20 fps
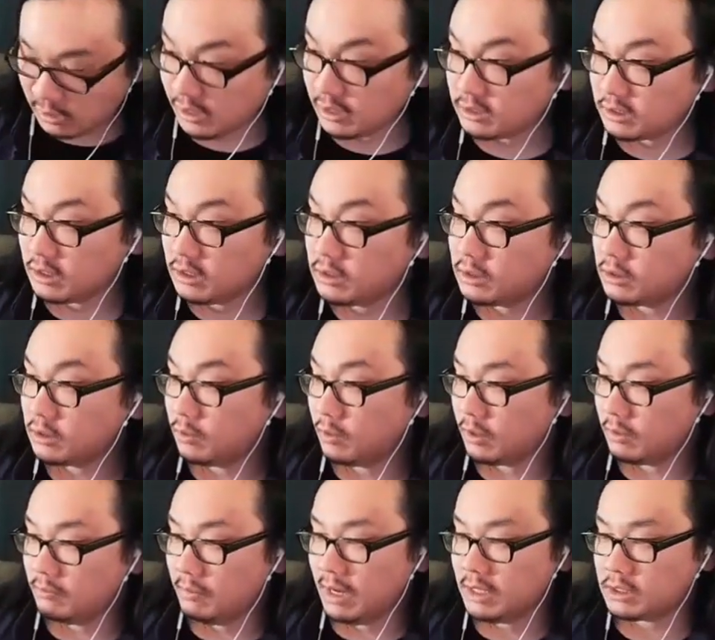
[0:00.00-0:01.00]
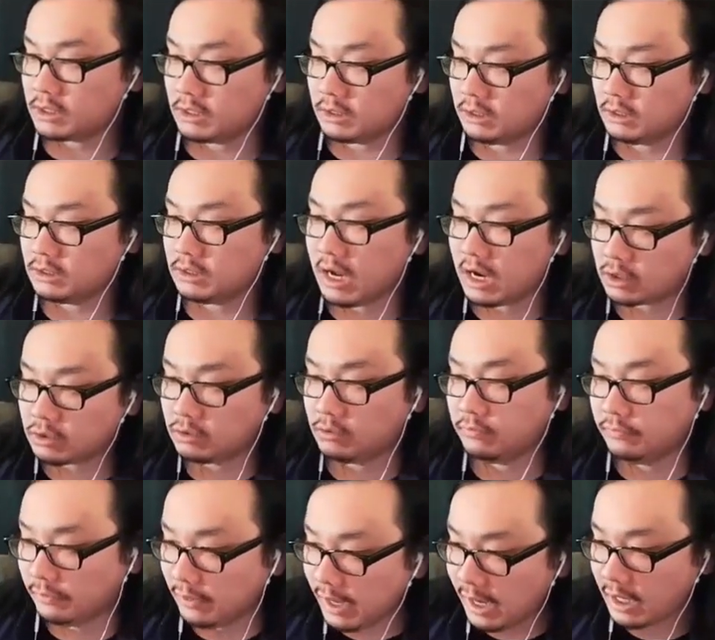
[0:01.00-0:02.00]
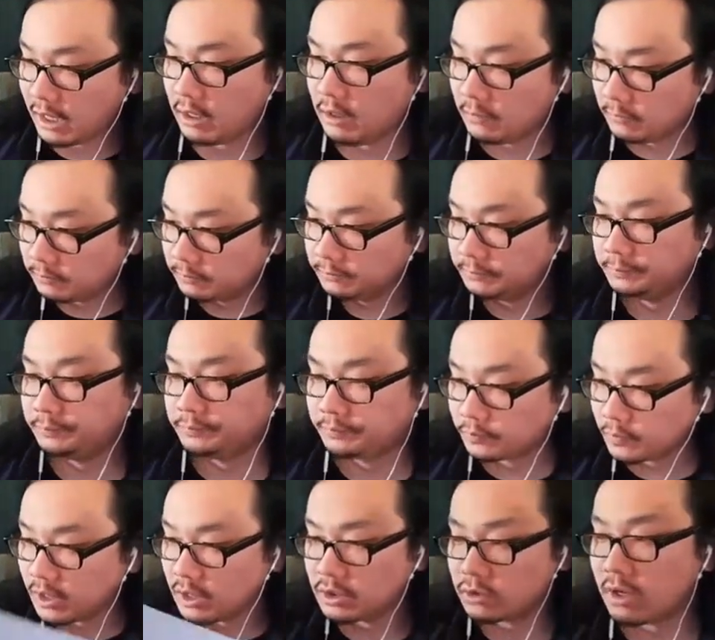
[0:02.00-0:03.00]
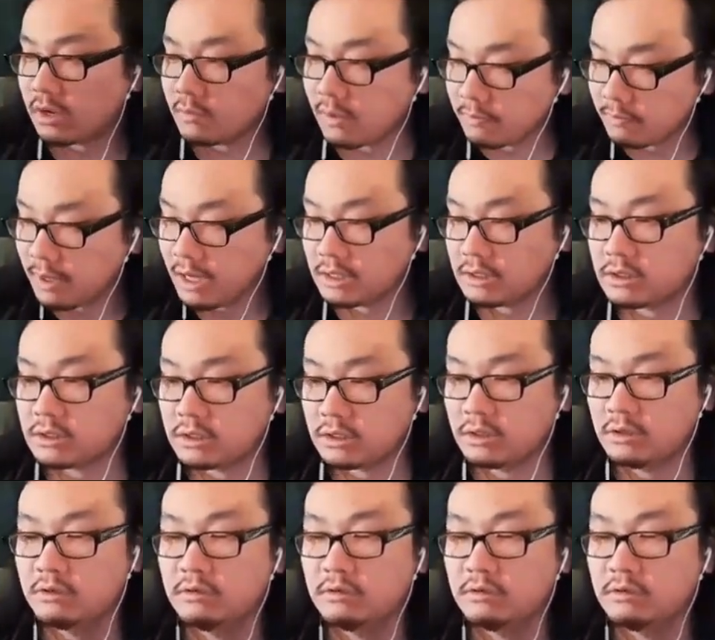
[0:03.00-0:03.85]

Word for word: Uh, since you had mentioned his actual flag, I tried my best